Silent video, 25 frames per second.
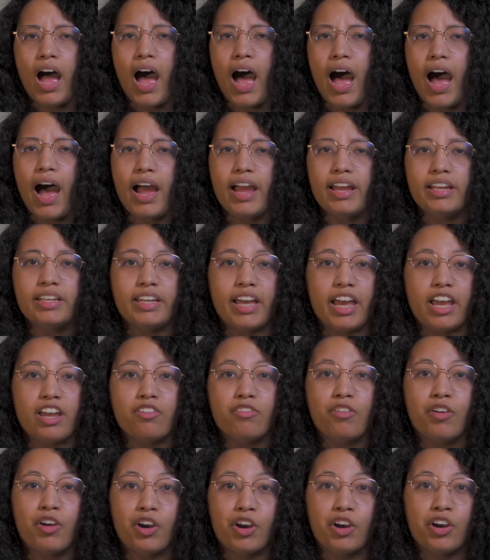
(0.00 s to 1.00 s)
I
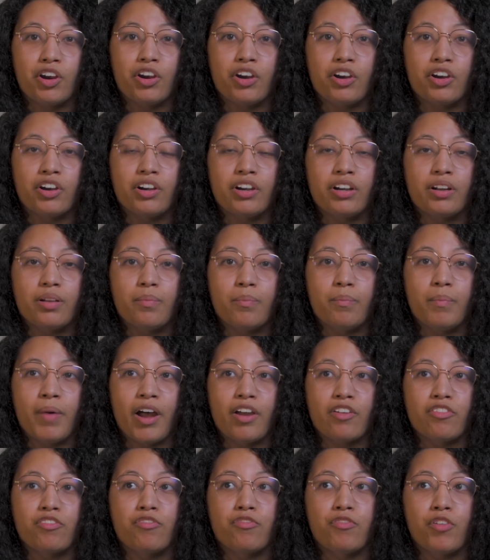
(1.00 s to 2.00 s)
gave her
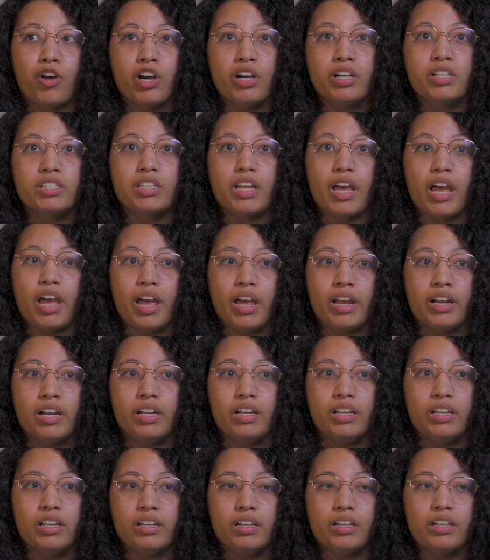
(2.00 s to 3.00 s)
my first
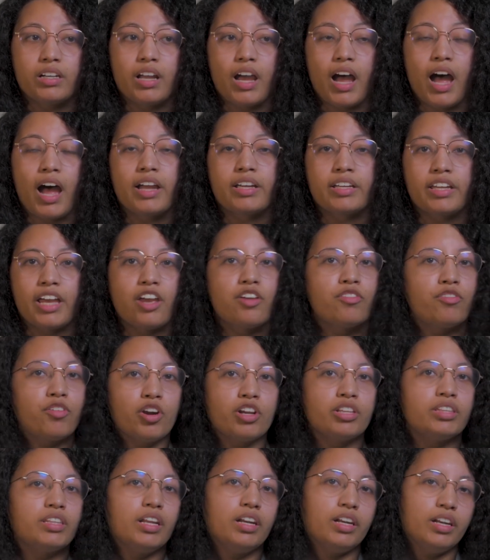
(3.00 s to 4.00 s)
edit. I gave
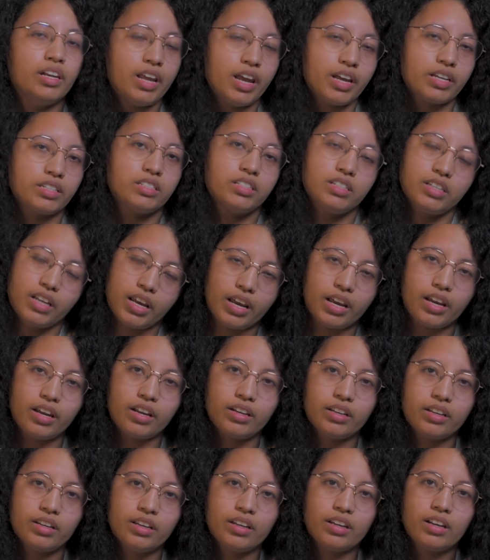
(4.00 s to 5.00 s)
her the next
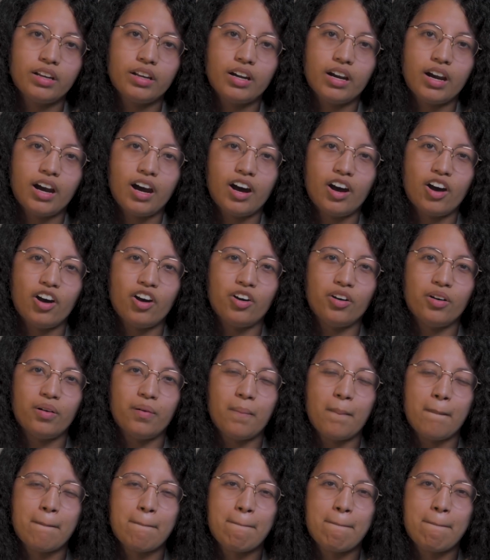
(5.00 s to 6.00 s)
day.
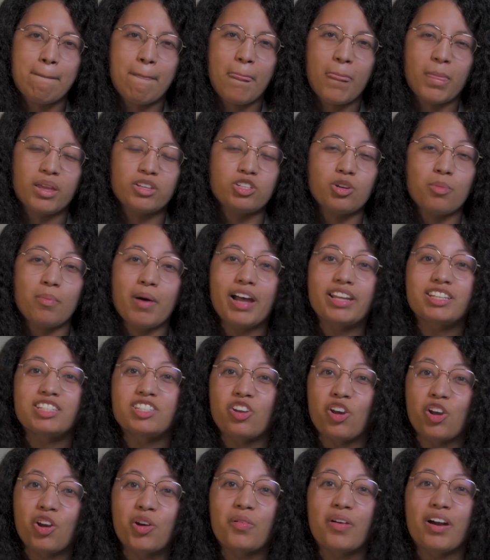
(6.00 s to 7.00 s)
So my
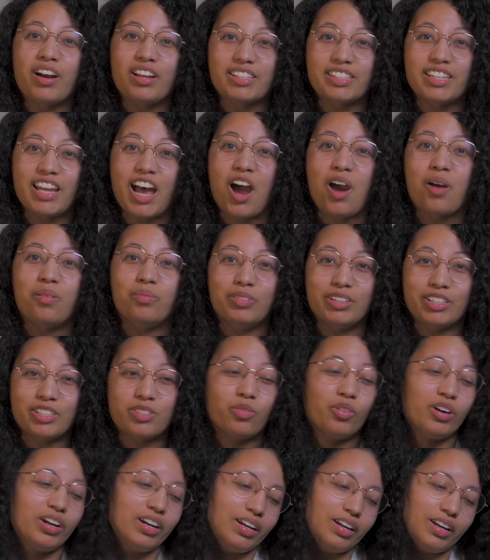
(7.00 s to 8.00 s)
turnaround time was
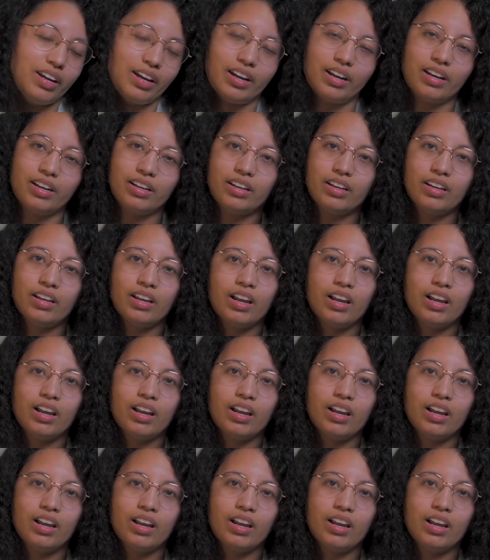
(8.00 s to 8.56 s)
1 day.